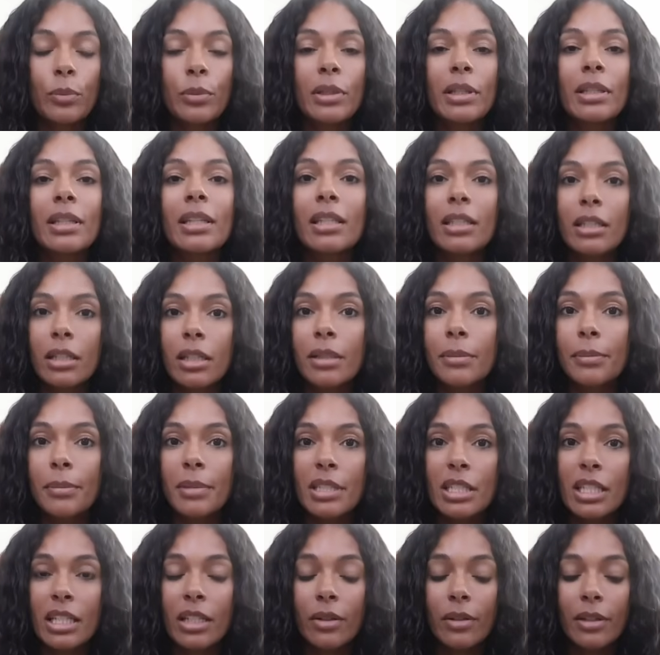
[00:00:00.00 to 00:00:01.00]
really good
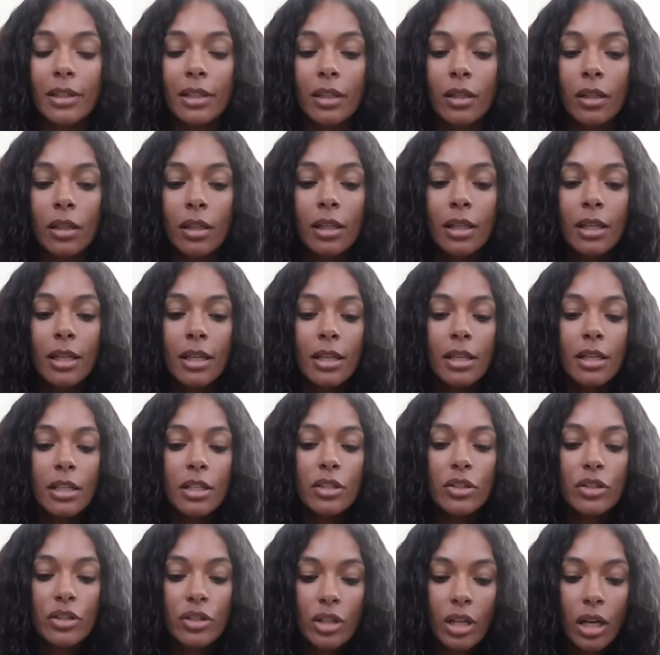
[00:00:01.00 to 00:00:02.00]
material.
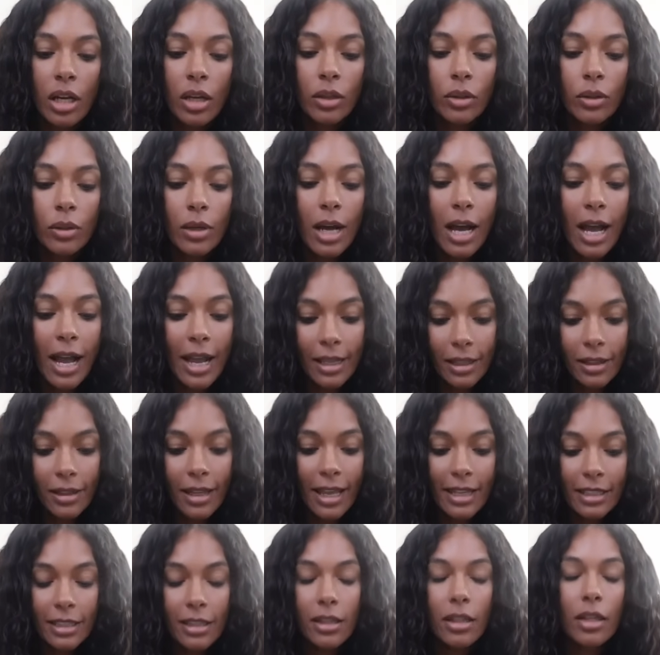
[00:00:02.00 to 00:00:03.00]
So I
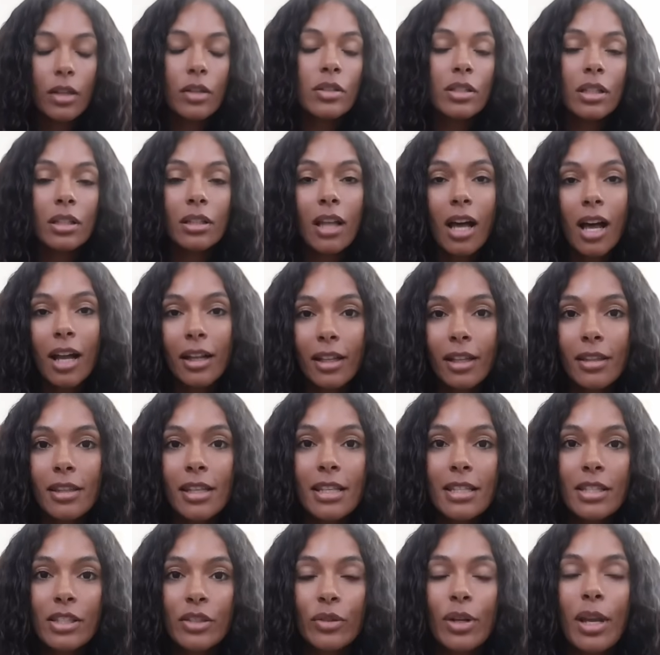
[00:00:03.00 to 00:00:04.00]
liked those a lot on
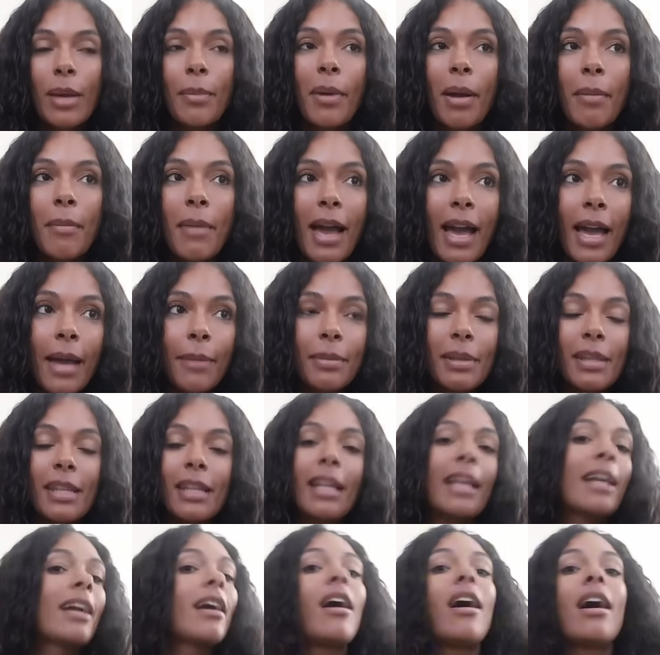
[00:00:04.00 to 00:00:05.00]
this trip. I'm happy
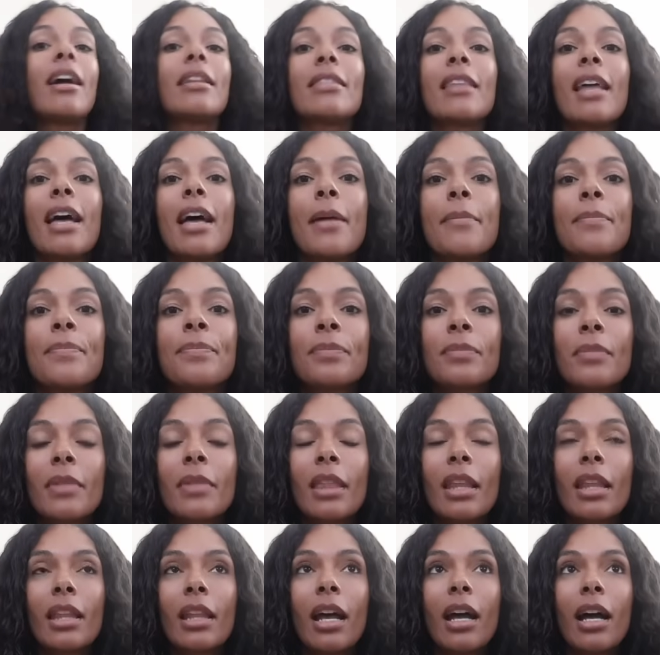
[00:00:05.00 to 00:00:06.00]
that I got them.
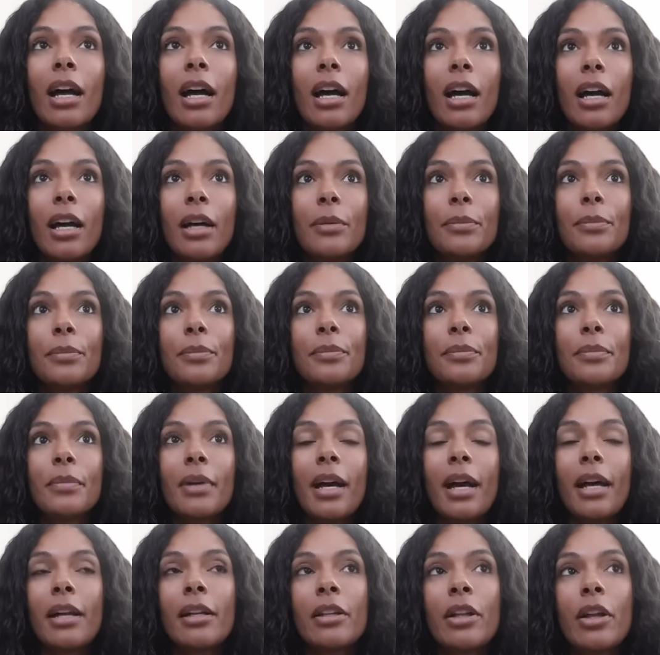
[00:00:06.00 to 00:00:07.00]
I
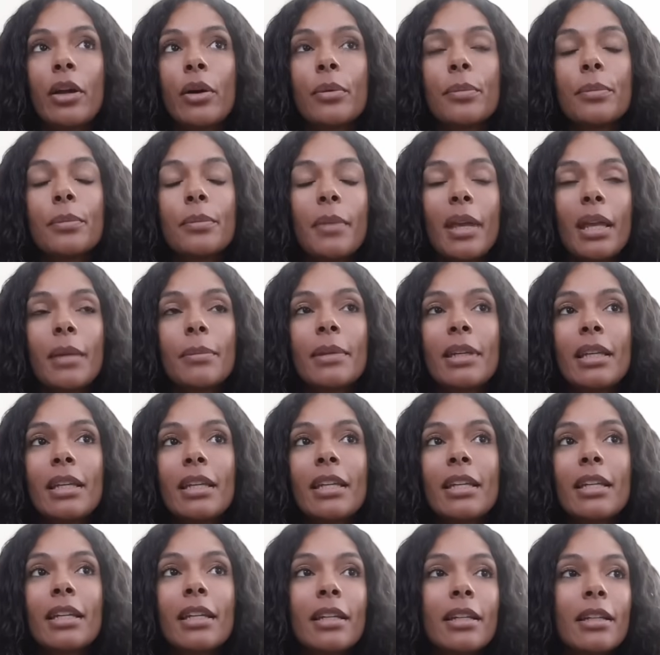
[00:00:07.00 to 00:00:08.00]
don't know,
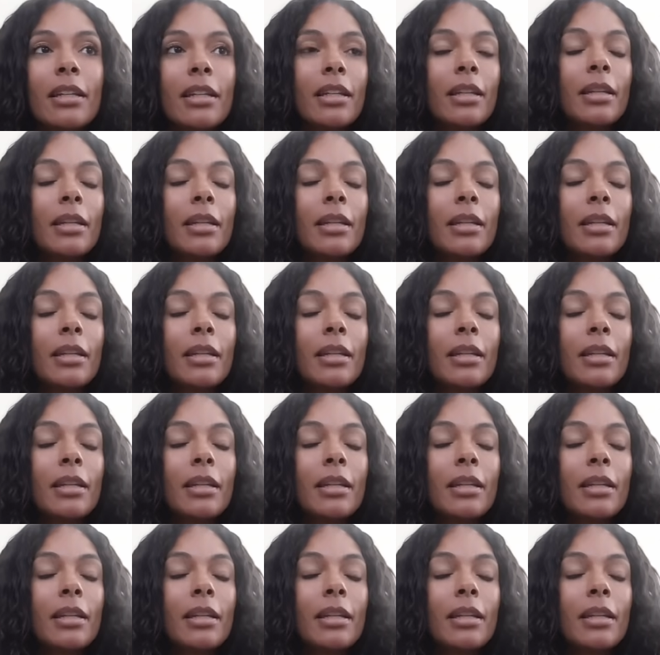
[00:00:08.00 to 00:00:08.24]
maybe